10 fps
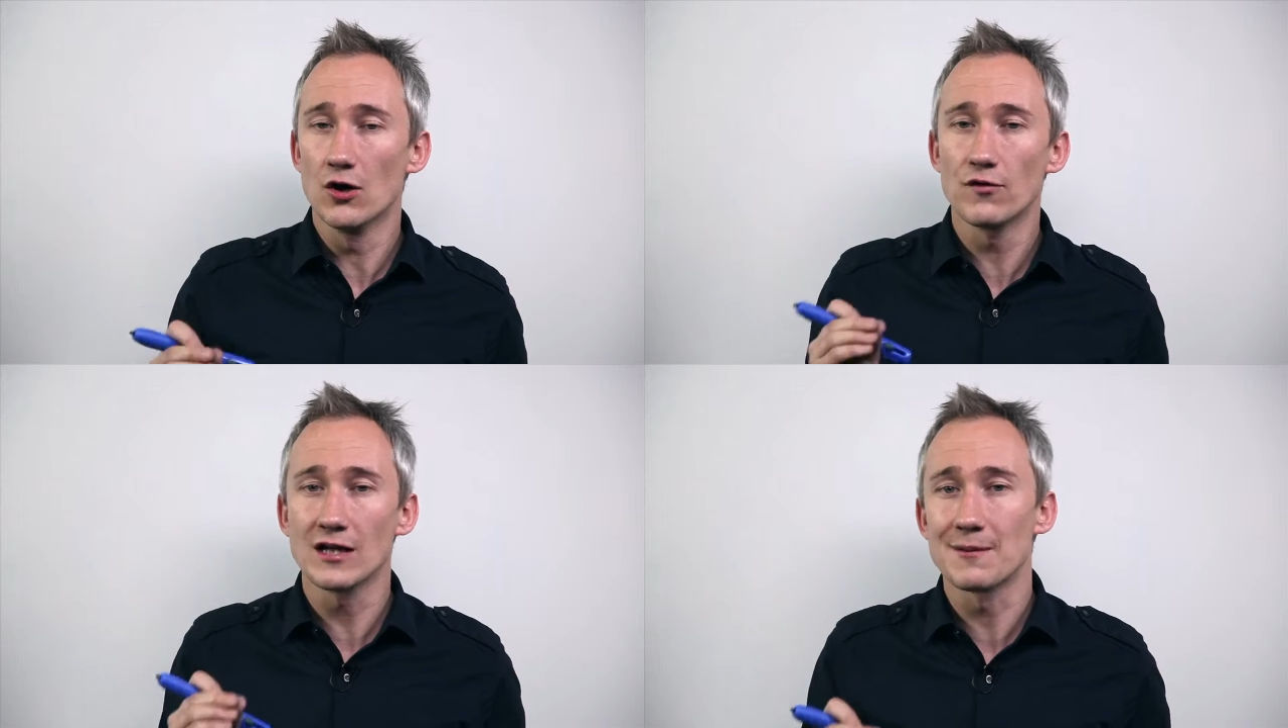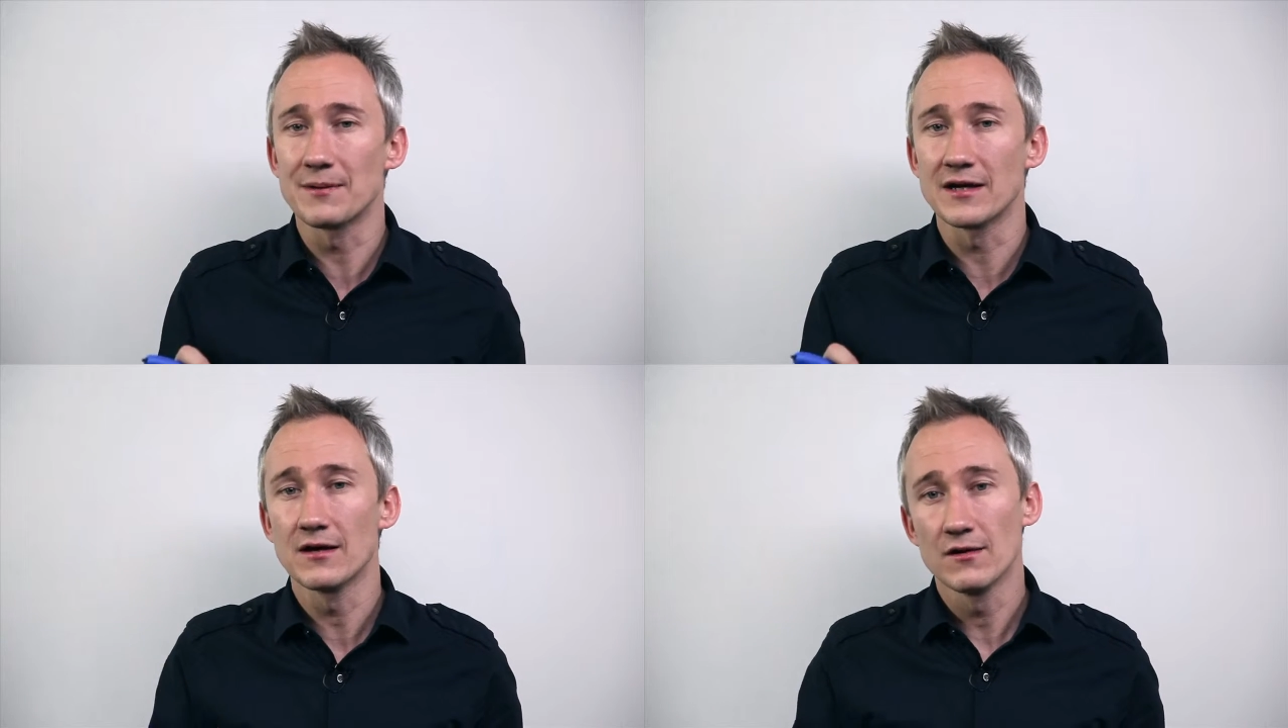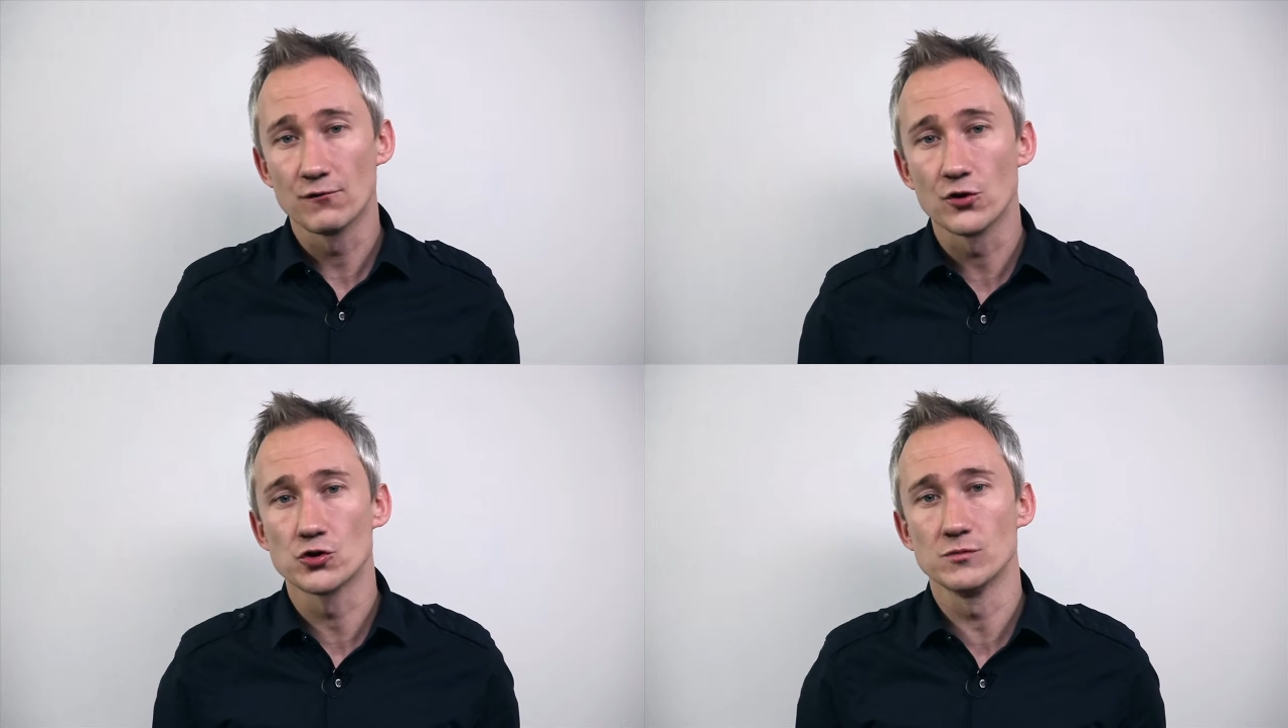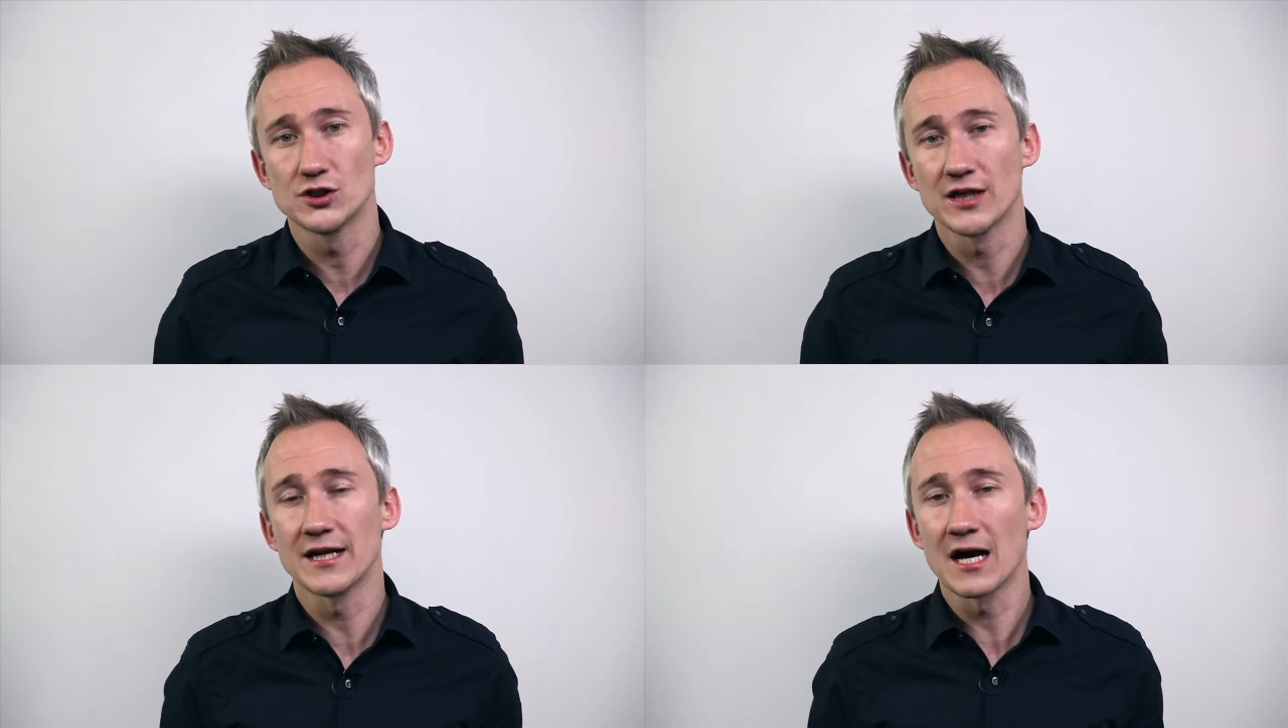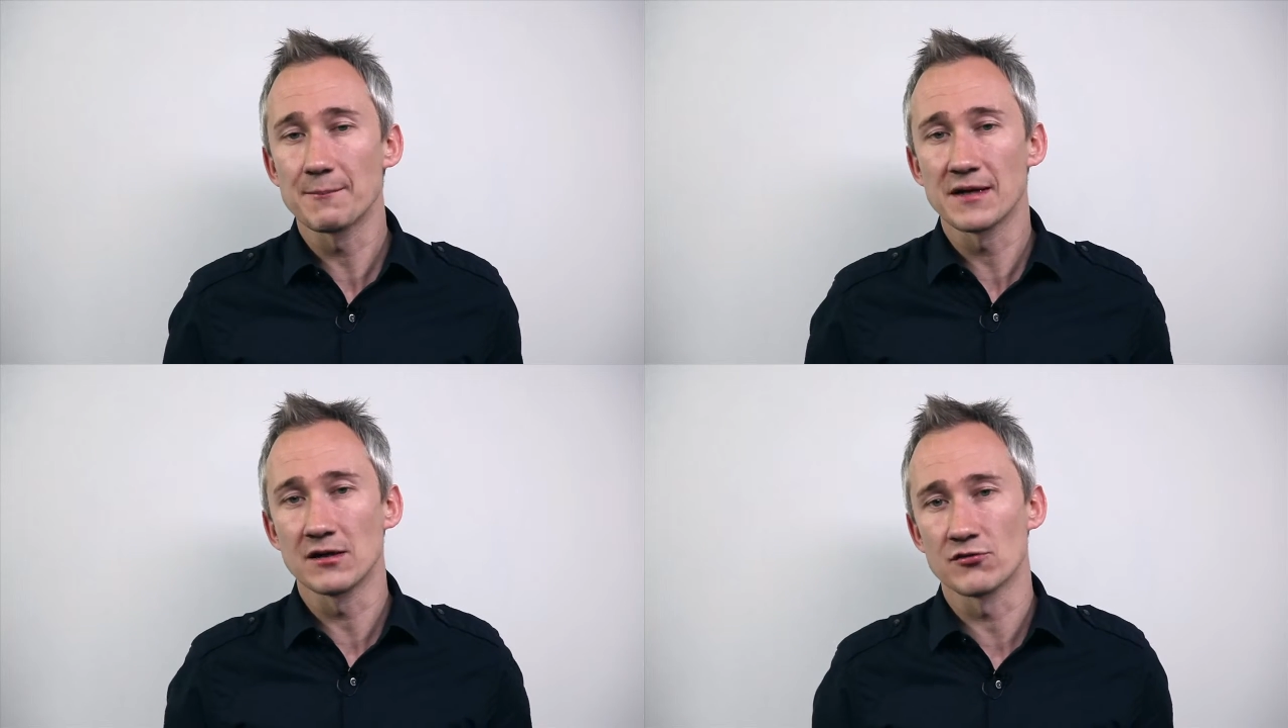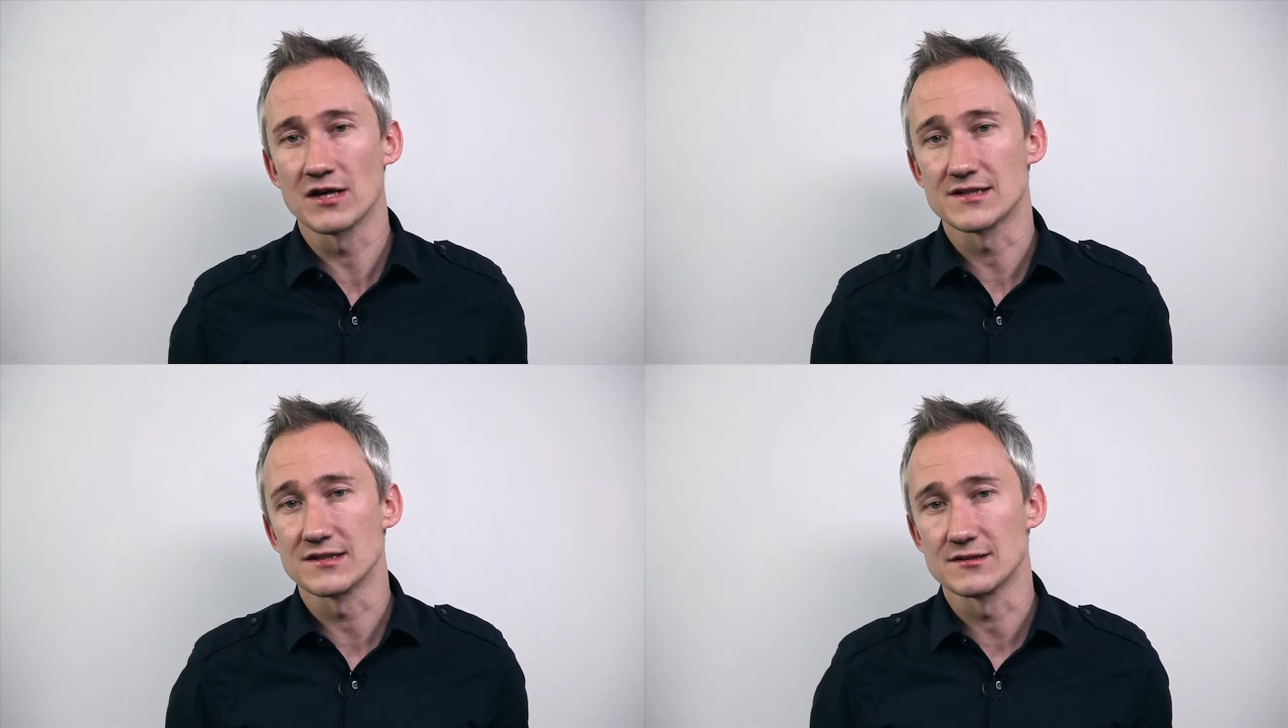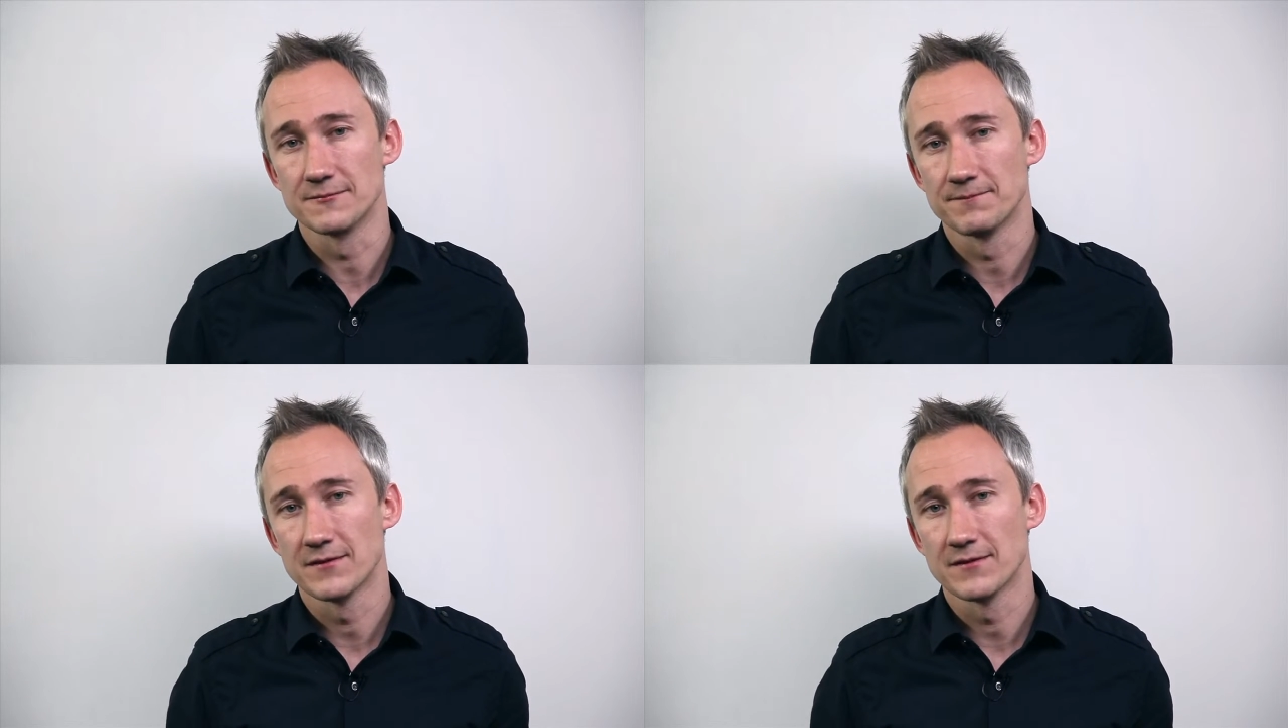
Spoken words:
overlapping virtual machine IP addresses.